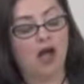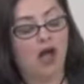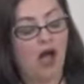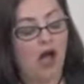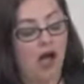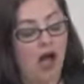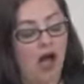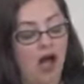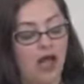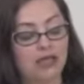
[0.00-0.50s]

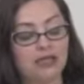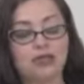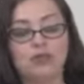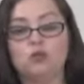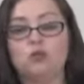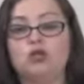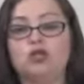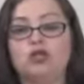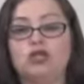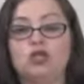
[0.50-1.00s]

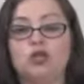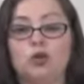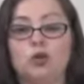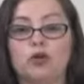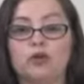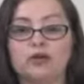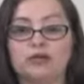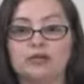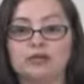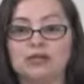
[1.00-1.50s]
Hollywood
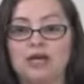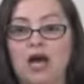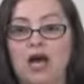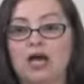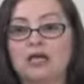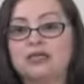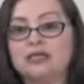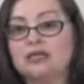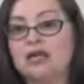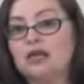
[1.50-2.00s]
or these
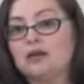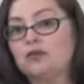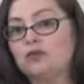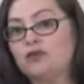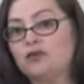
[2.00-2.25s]
content